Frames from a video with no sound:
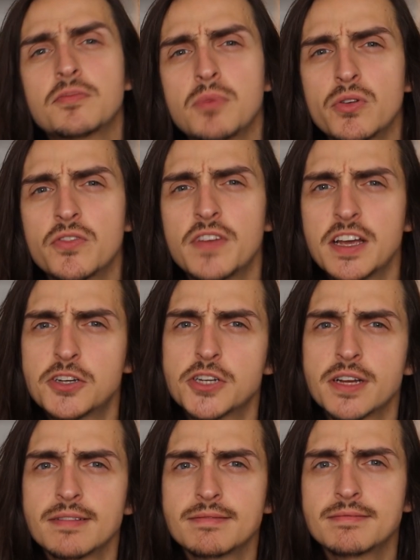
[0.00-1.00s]

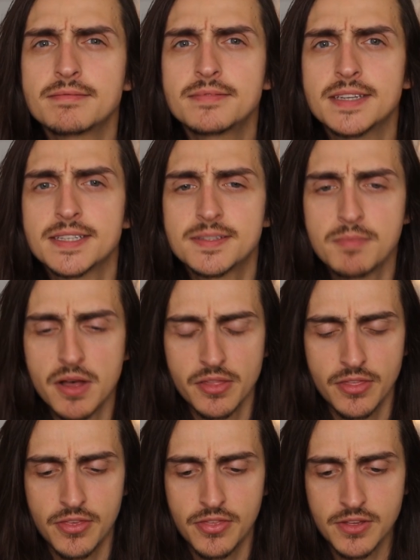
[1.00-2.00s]
motivation this month.